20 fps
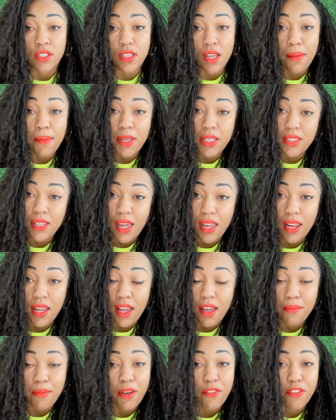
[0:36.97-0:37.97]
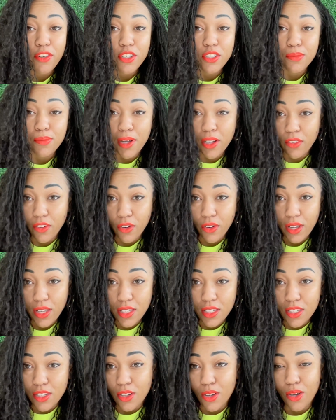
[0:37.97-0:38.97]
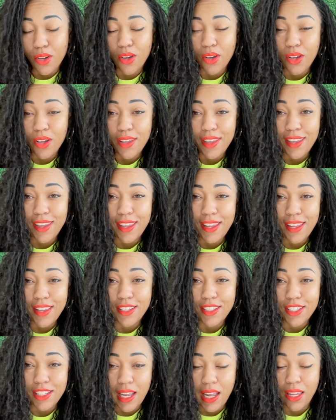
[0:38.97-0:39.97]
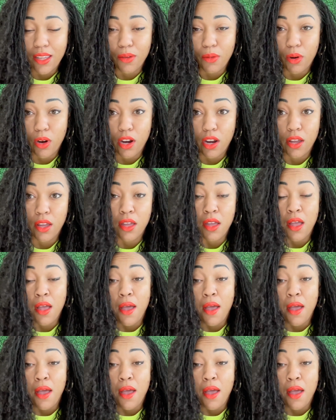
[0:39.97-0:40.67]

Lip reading: I'm excited. I had my first micro install in January,